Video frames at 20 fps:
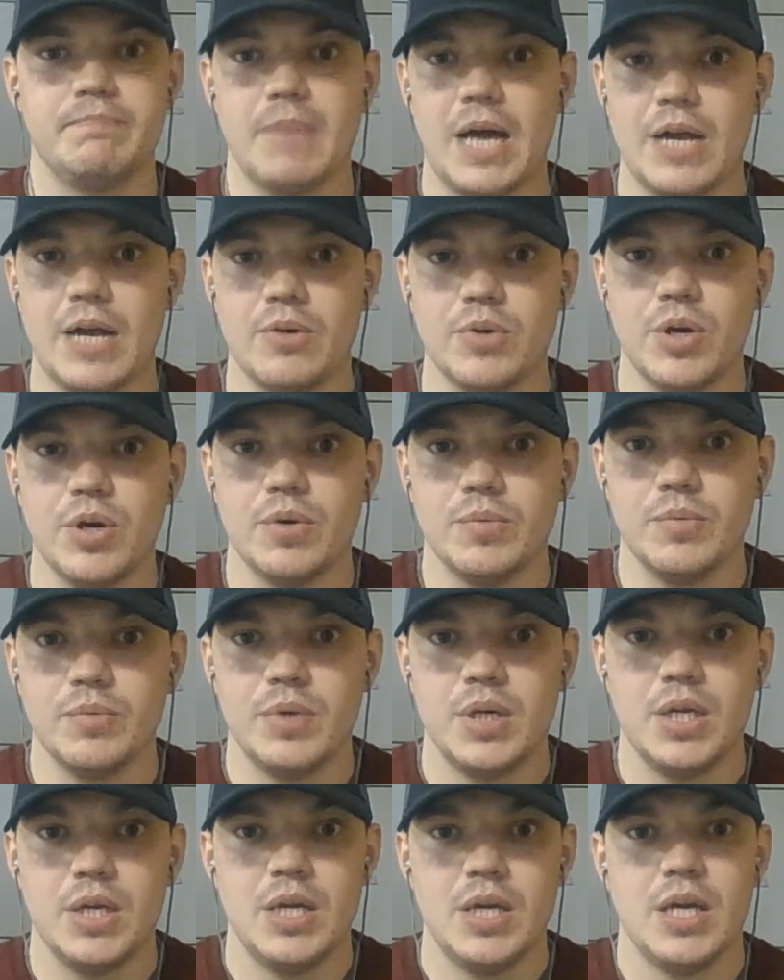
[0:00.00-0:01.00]
don't know.
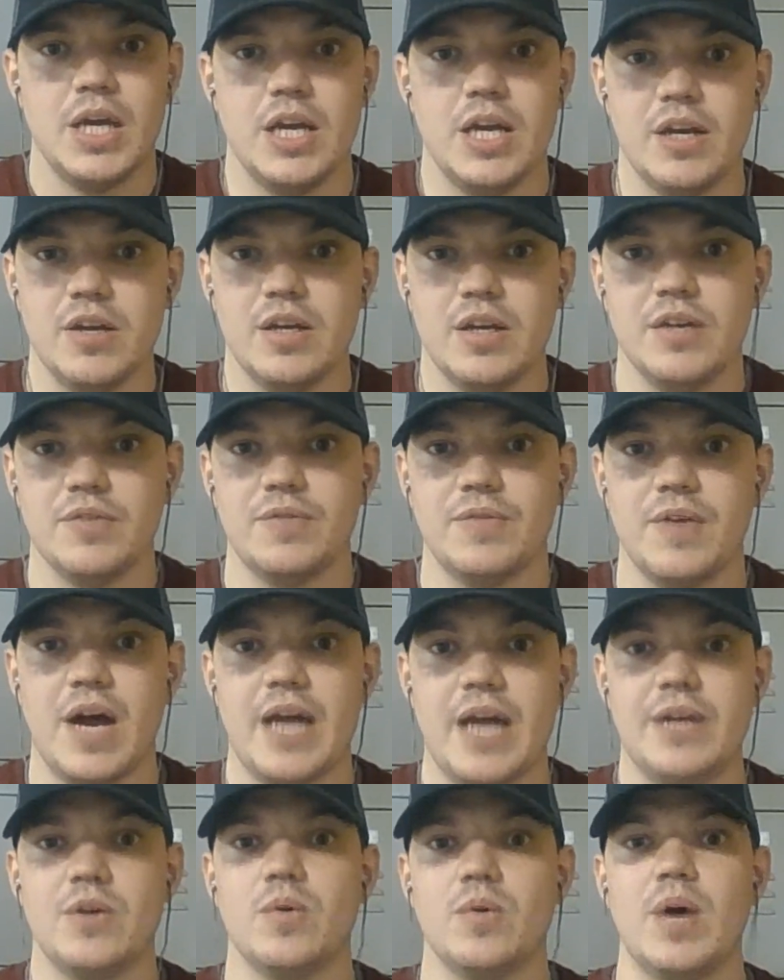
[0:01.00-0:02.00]
If
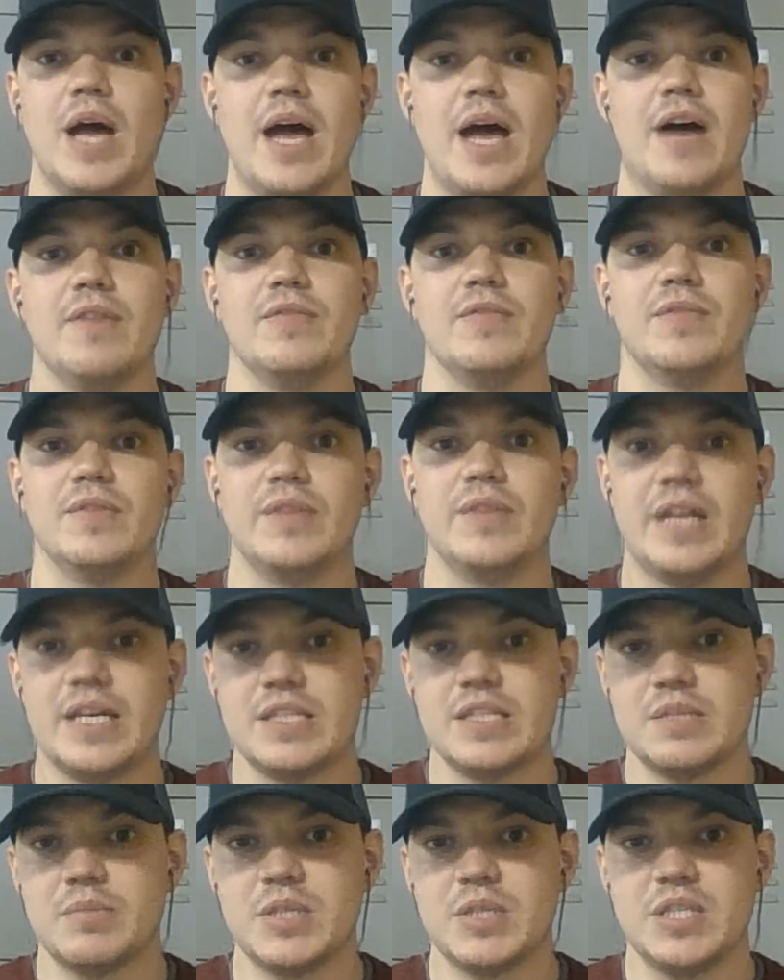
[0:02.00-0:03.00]
I don't have that
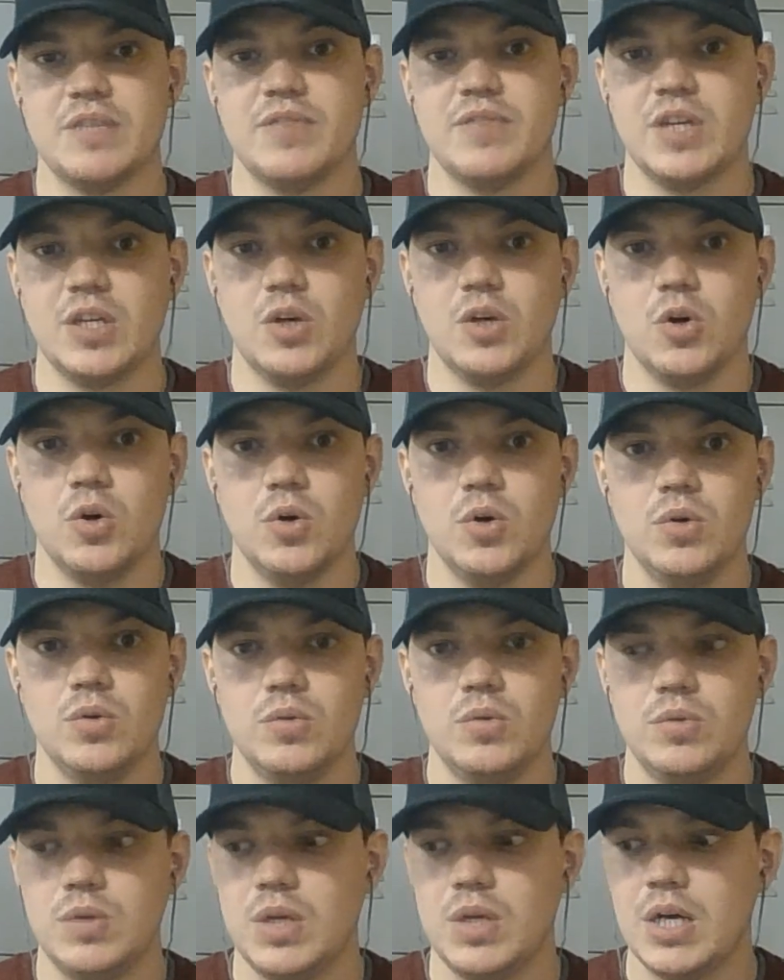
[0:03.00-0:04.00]
specific goal,
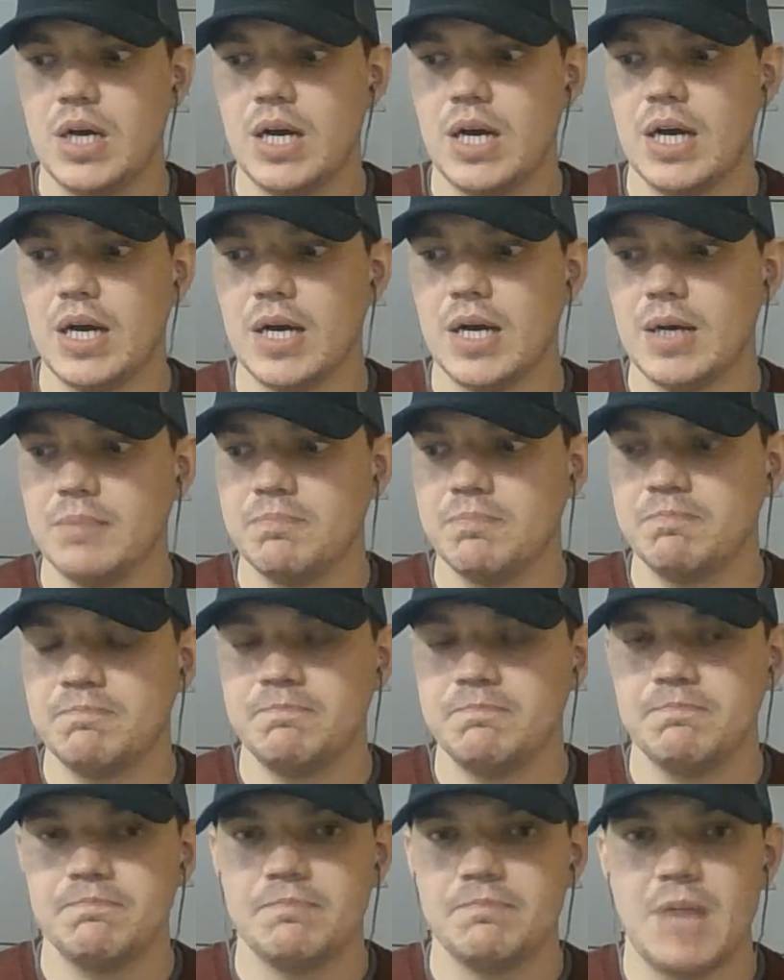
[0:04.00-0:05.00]

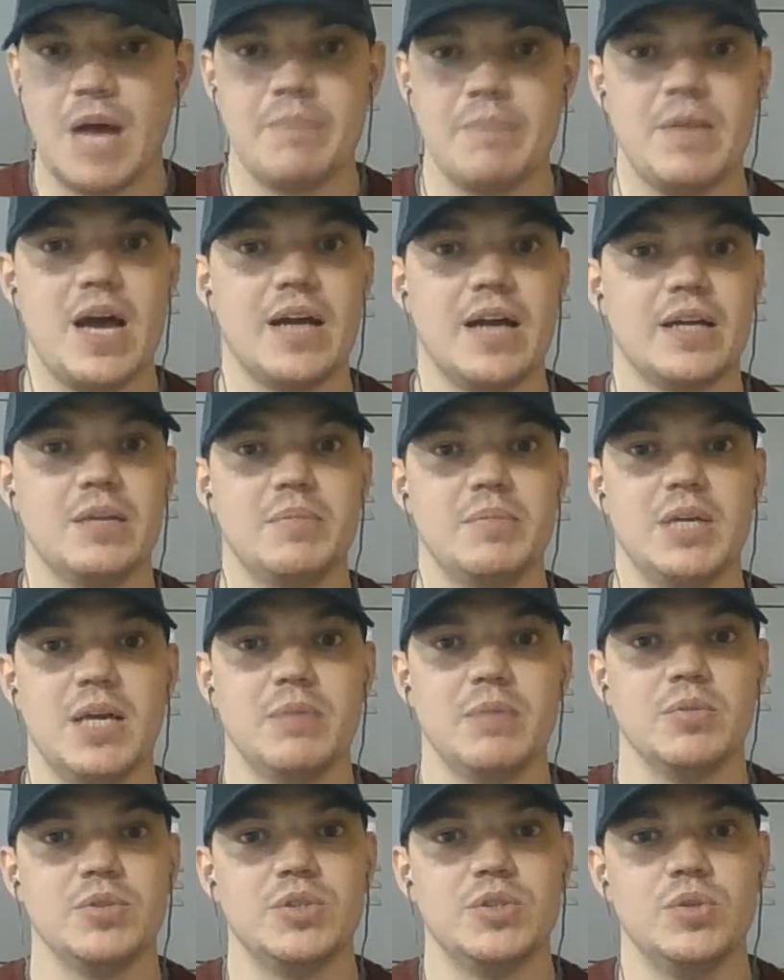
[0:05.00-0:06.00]
I'm not going to be
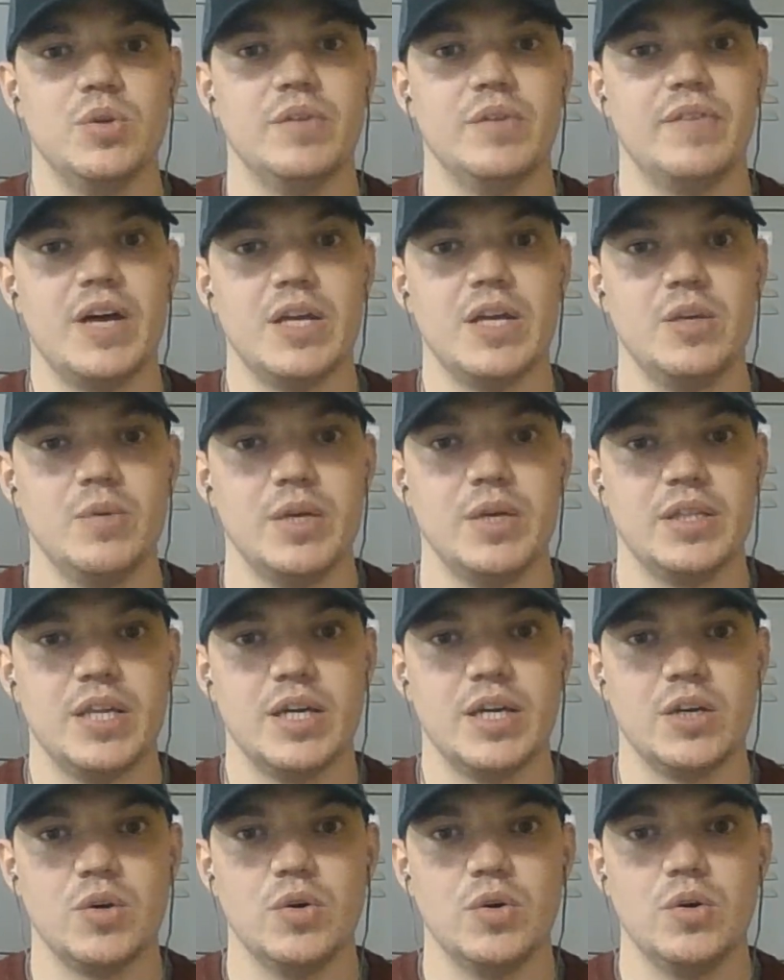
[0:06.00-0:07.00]
able to evaluate
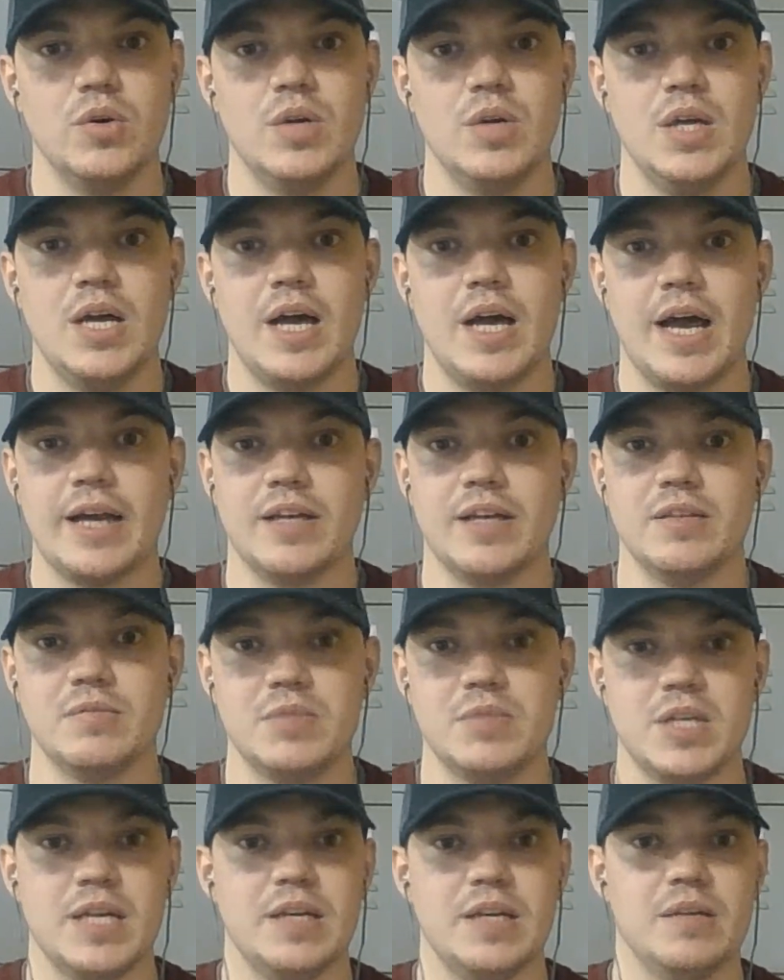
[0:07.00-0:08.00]
that goal. I could
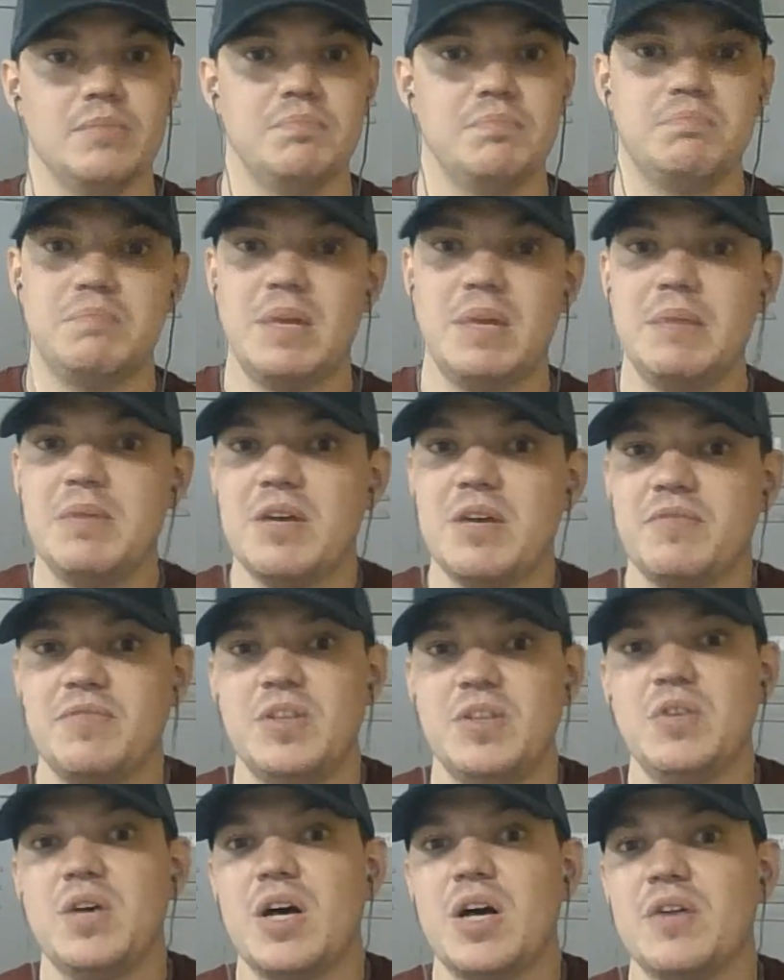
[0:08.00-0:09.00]
say, maybe I
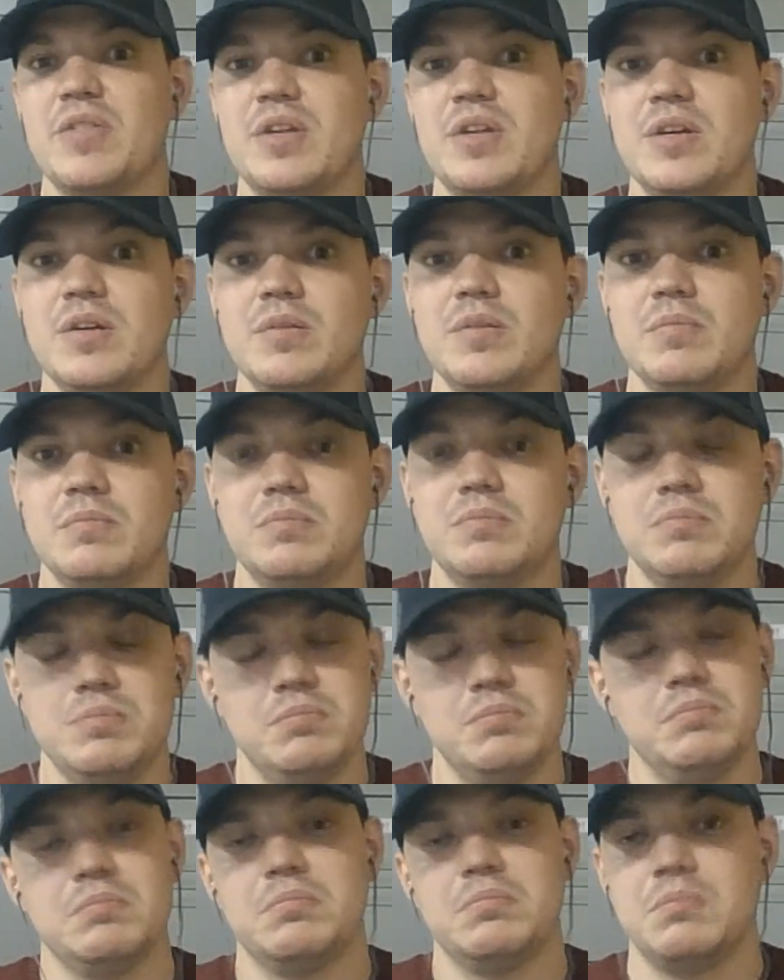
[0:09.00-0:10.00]
feel healthier.
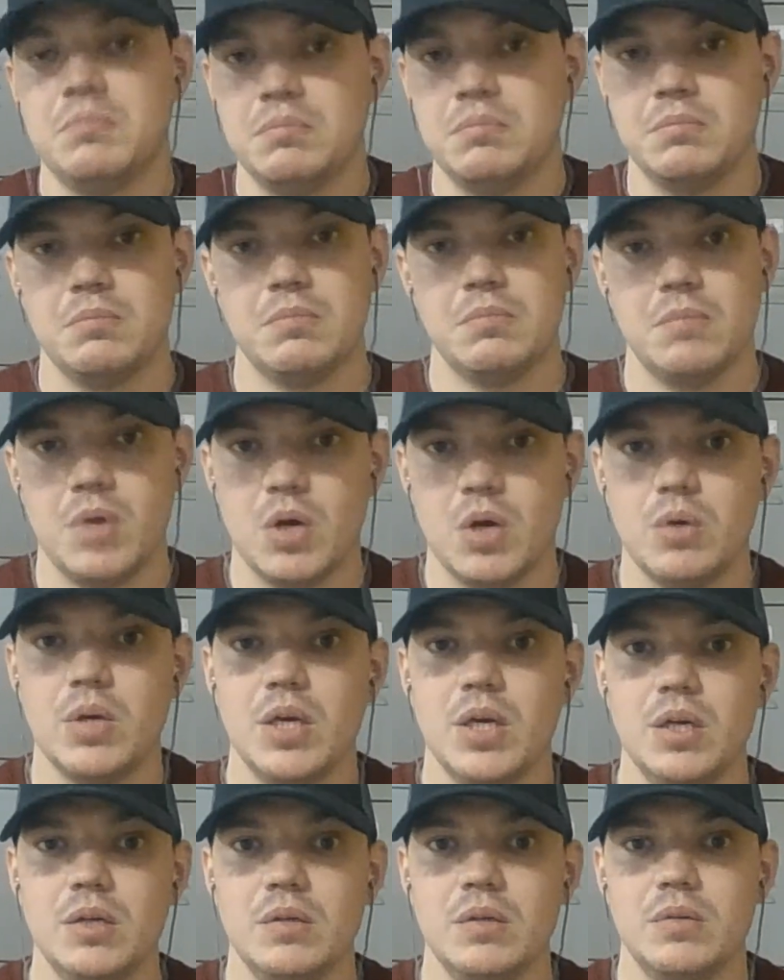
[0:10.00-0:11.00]

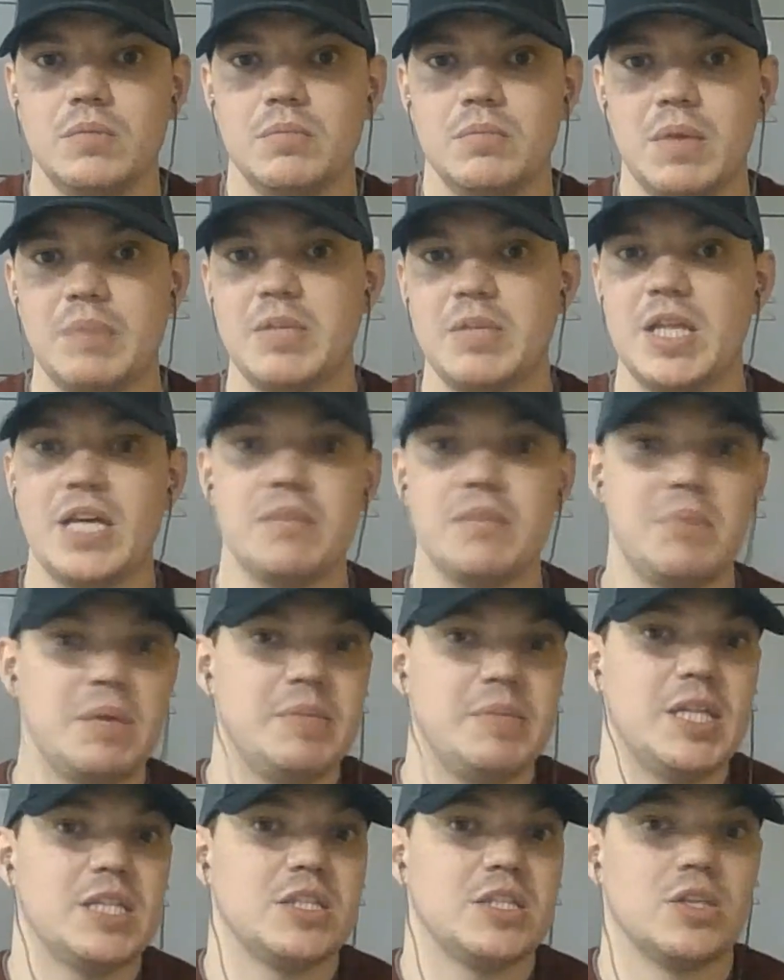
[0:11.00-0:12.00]
Okay, maybe
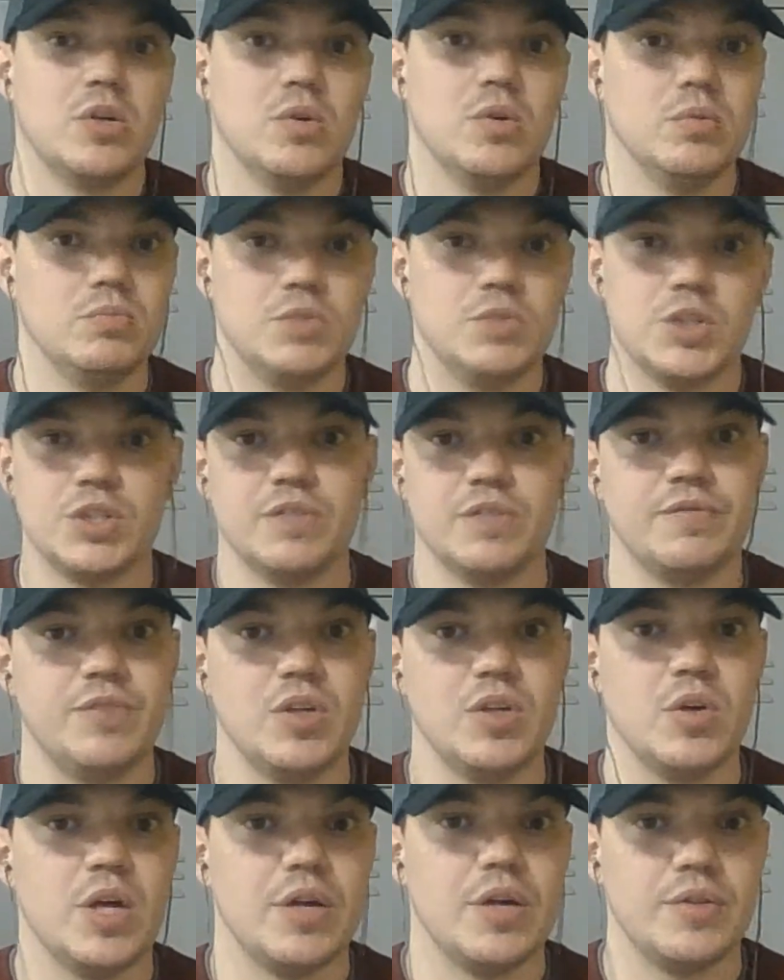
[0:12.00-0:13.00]
that's the goal, just to
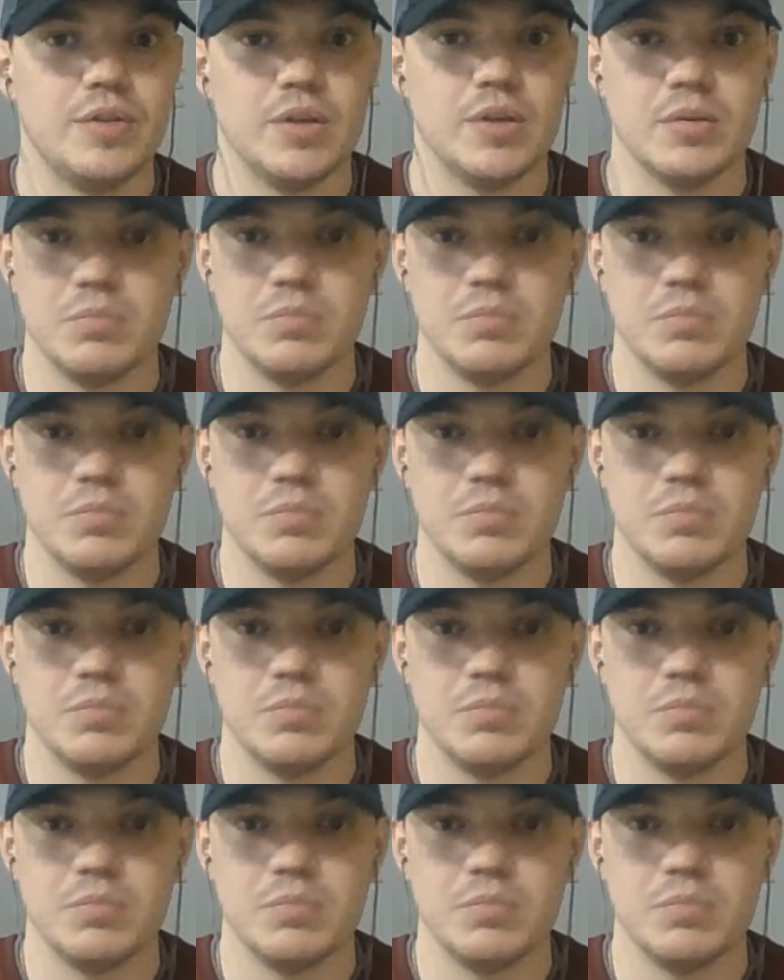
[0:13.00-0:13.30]
feel healthier.